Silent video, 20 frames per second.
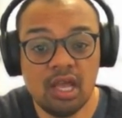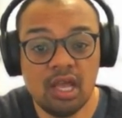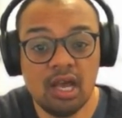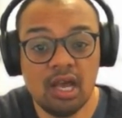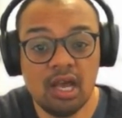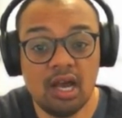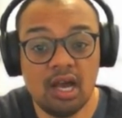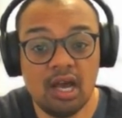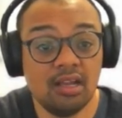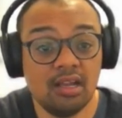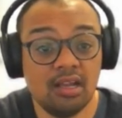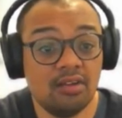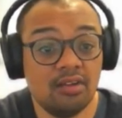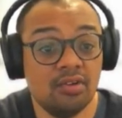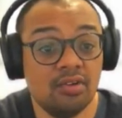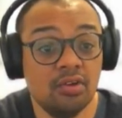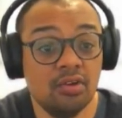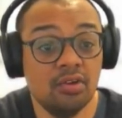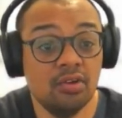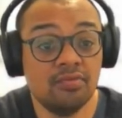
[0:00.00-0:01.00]
I love
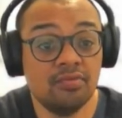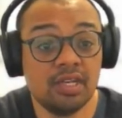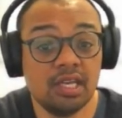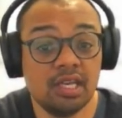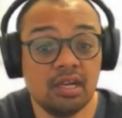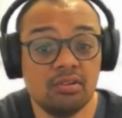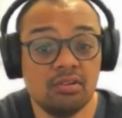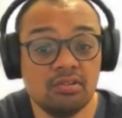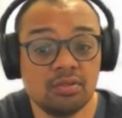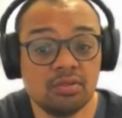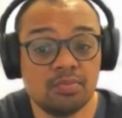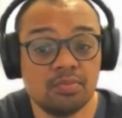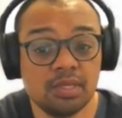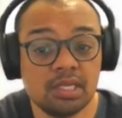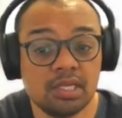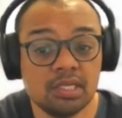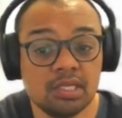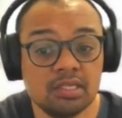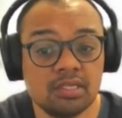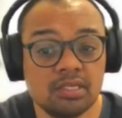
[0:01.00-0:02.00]
Loom videos
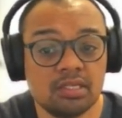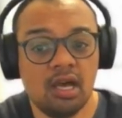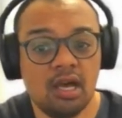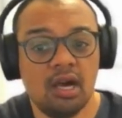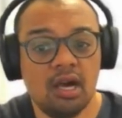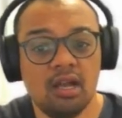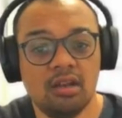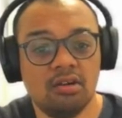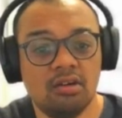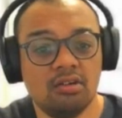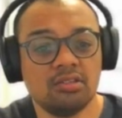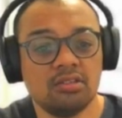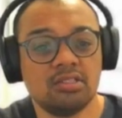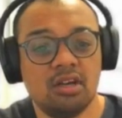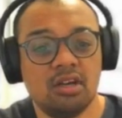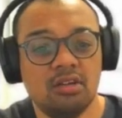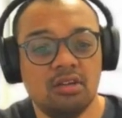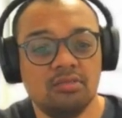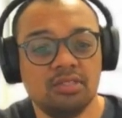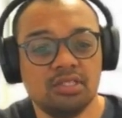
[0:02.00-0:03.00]
because a lot of
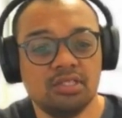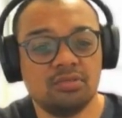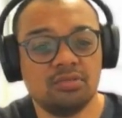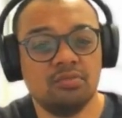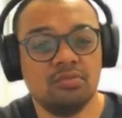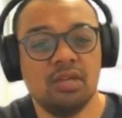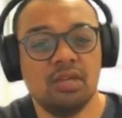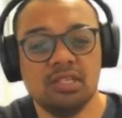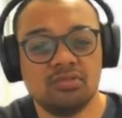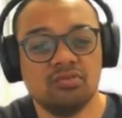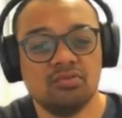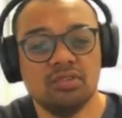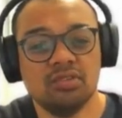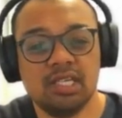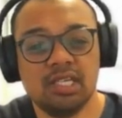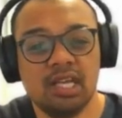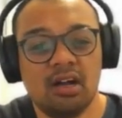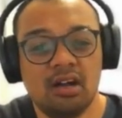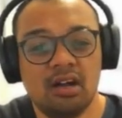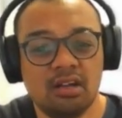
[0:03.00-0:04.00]
times it's
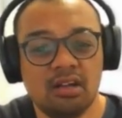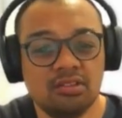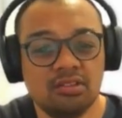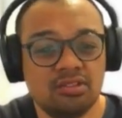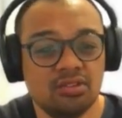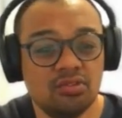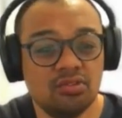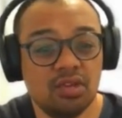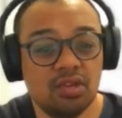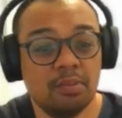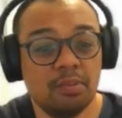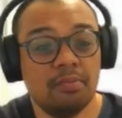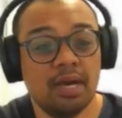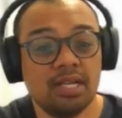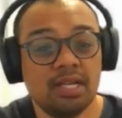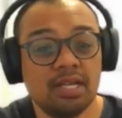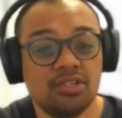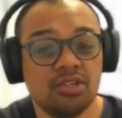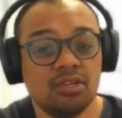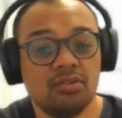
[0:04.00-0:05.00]
really hard to
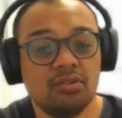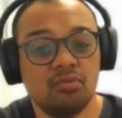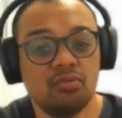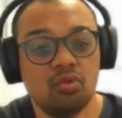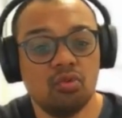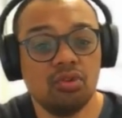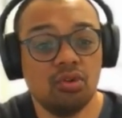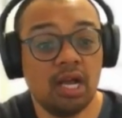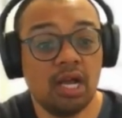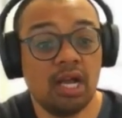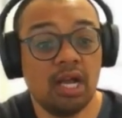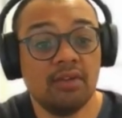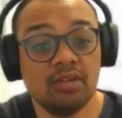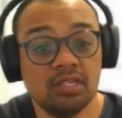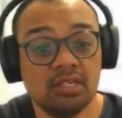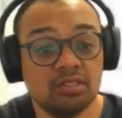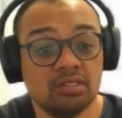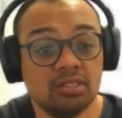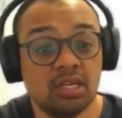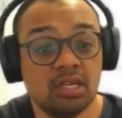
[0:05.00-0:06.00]
imagine what you're
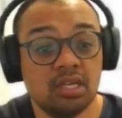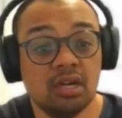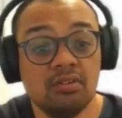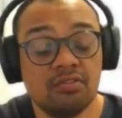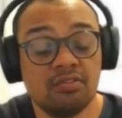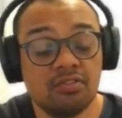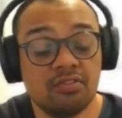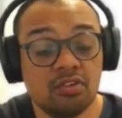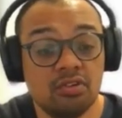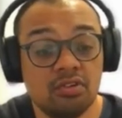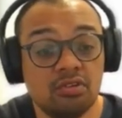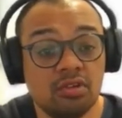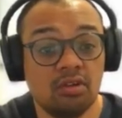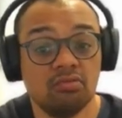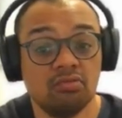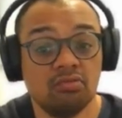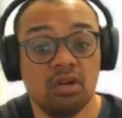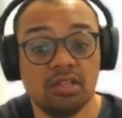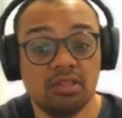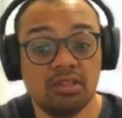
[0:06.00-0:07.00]
having to go through
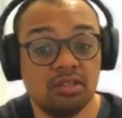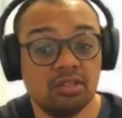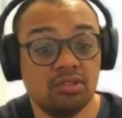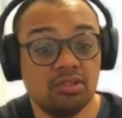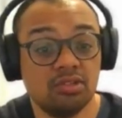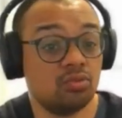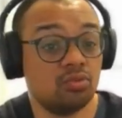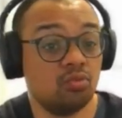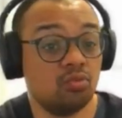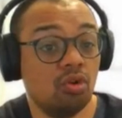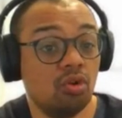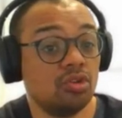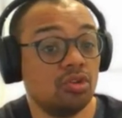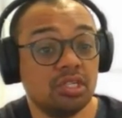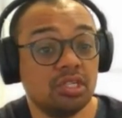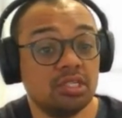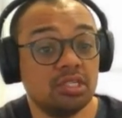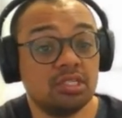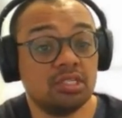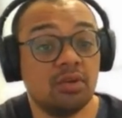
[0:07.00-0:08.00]
rather than just
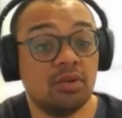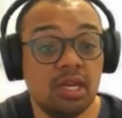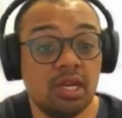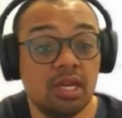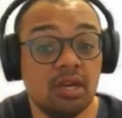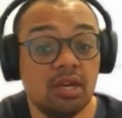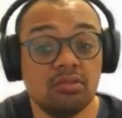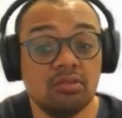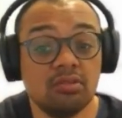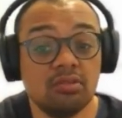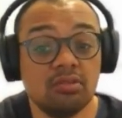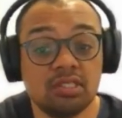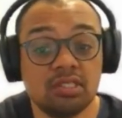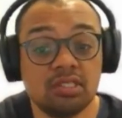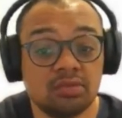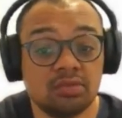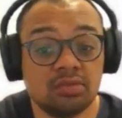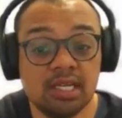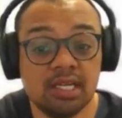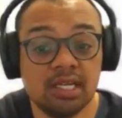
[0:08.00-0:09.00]
watching someone else
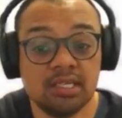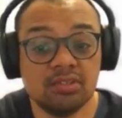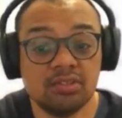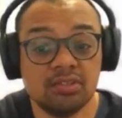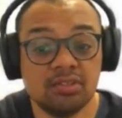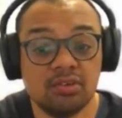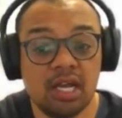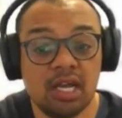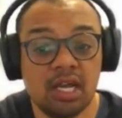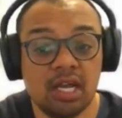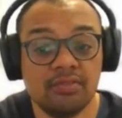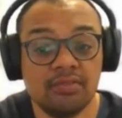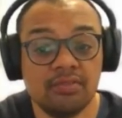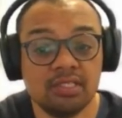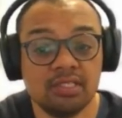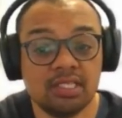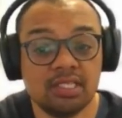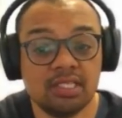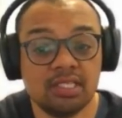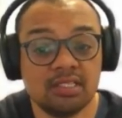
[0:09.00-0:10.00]
explaining it, so you're not having to
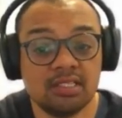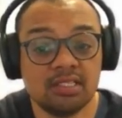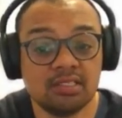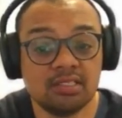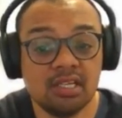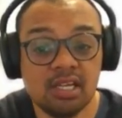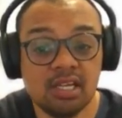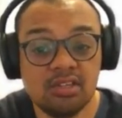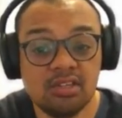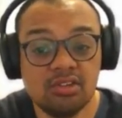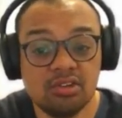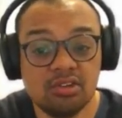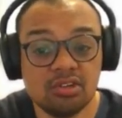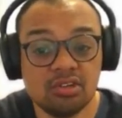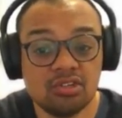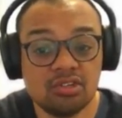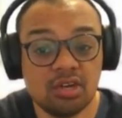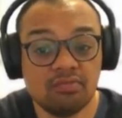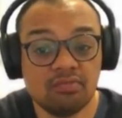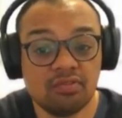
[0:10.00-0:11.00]
guess. You can
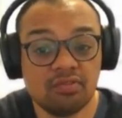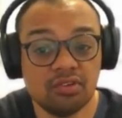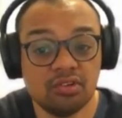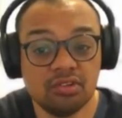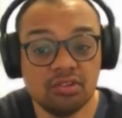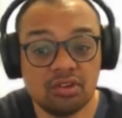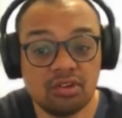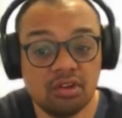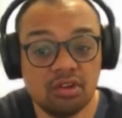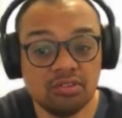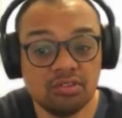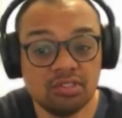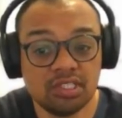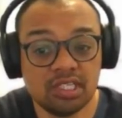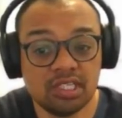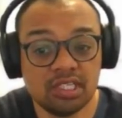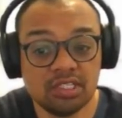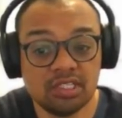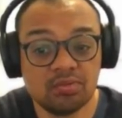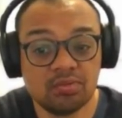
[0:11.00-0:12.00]
jump through in the
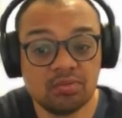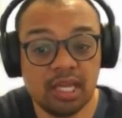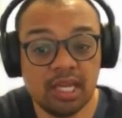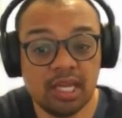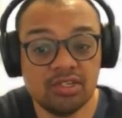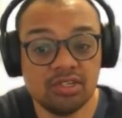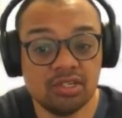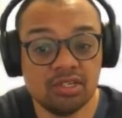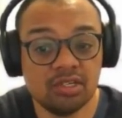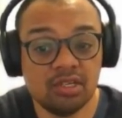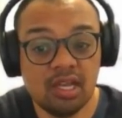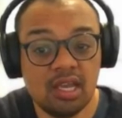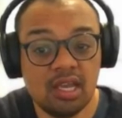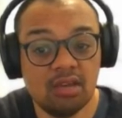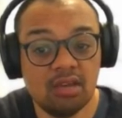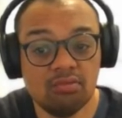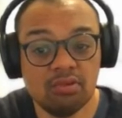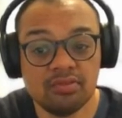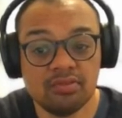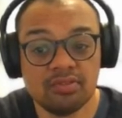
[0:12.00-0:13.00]
contents page, and
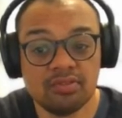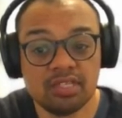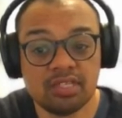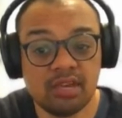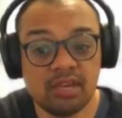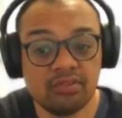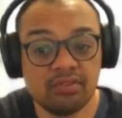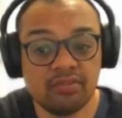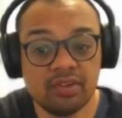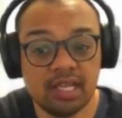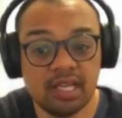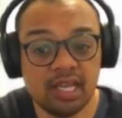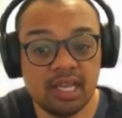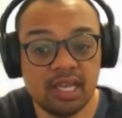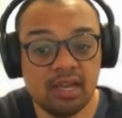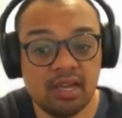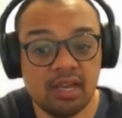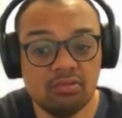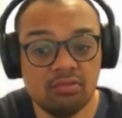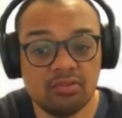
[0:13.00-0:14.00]
here we've set everything
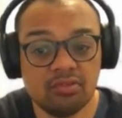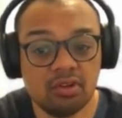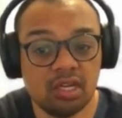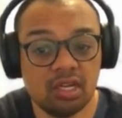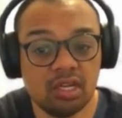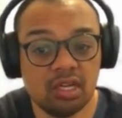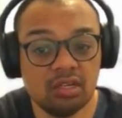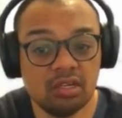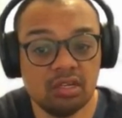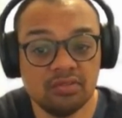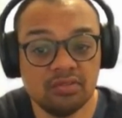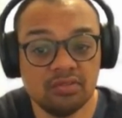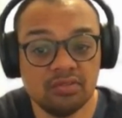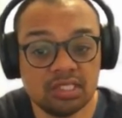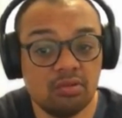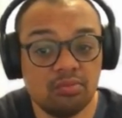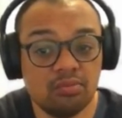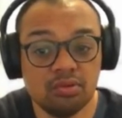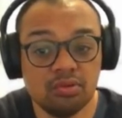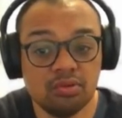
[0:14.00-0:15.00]
out. We've got loads of
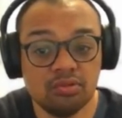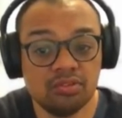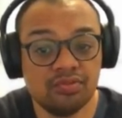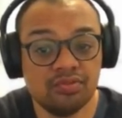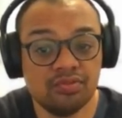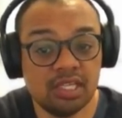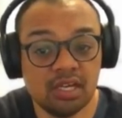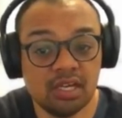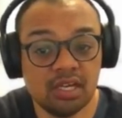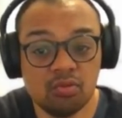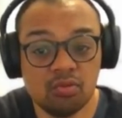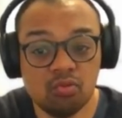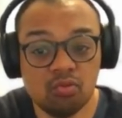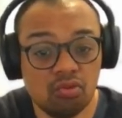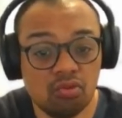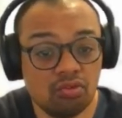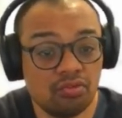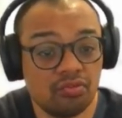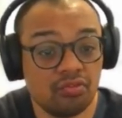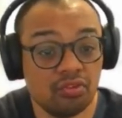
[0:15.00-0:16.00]
examples, video
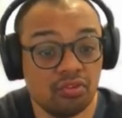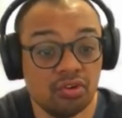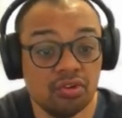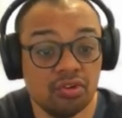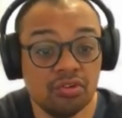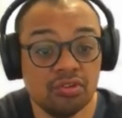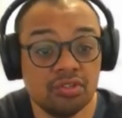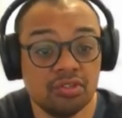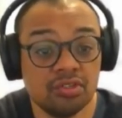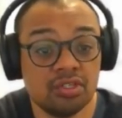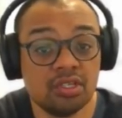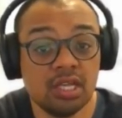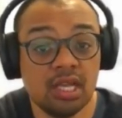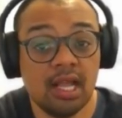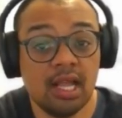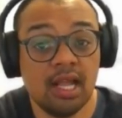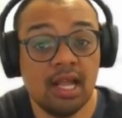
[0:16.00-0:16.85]
walkthroughs,